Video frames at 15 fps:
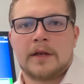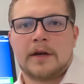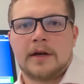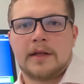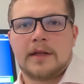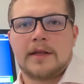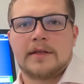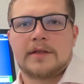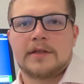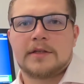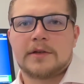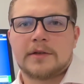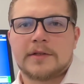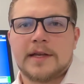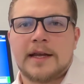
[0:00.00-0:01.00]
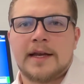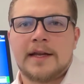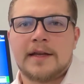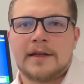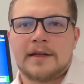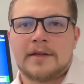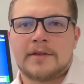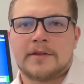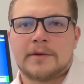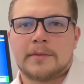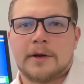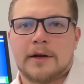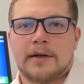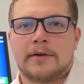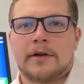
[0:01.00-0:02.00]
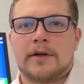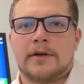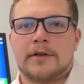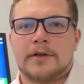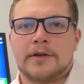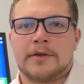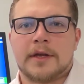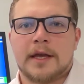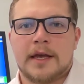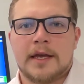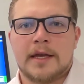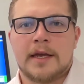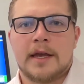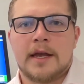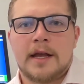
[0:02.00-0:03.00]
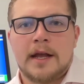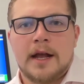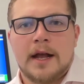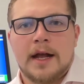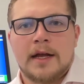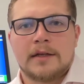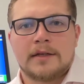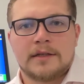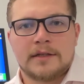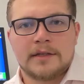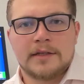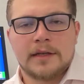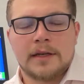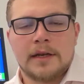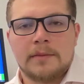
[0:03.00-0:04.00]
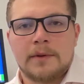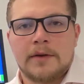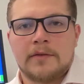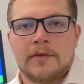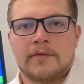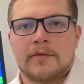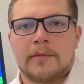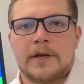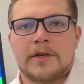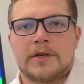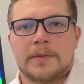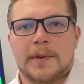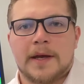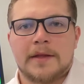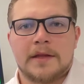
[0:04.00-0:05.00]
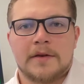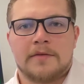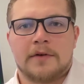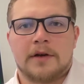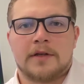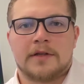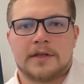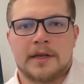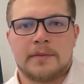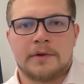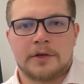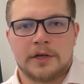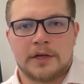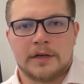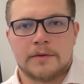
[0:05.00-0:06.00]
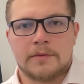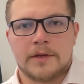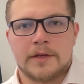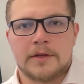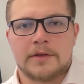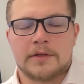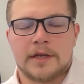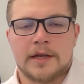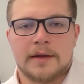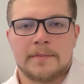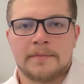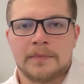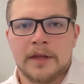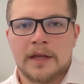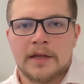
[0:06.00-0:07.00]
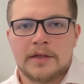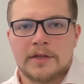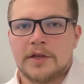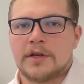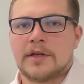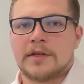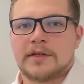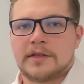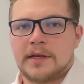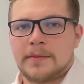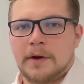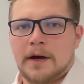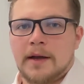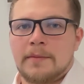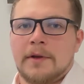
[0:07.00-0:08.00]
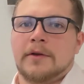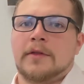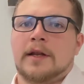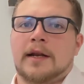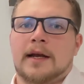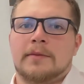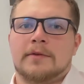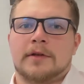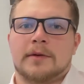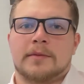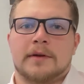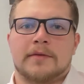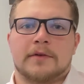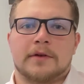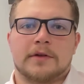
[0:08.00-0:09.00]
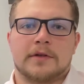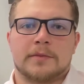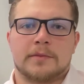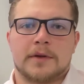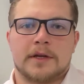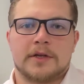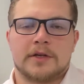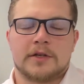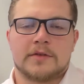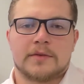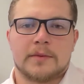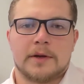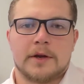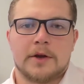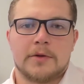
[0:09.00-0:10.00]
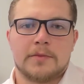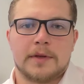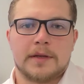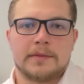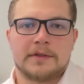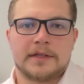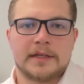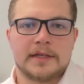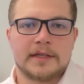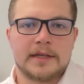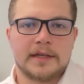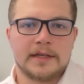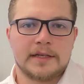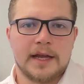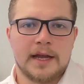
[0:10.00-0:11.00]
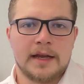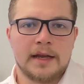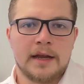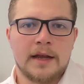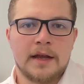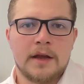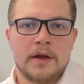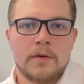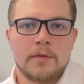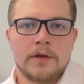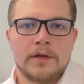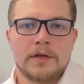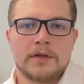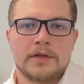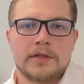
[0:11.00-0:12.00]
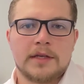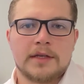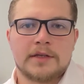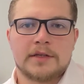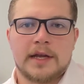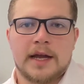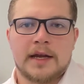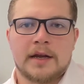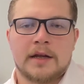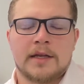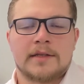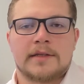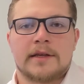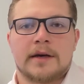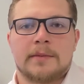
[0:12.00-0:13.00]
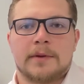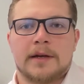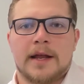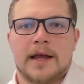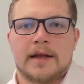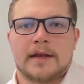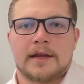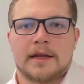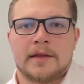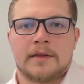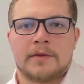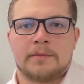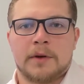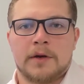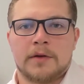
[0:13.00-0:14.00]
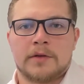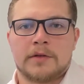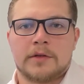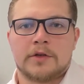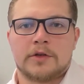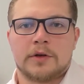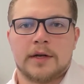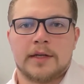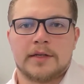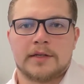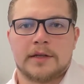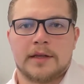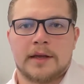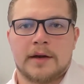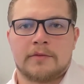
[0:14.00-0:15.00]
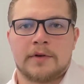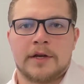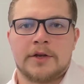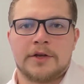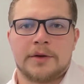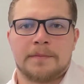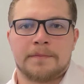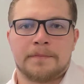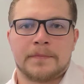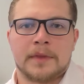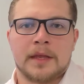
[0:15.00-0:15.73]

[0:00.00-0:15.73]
Hi there, this is Dr. Elliot at Top Cairo UK, and this is a little bit of information about the advanced imaging that we use here. So you can see behind me on the laptop, I've got some pictures from a cone beam CT scan. We use this to analyse the upper neck and the bones and joints at that region.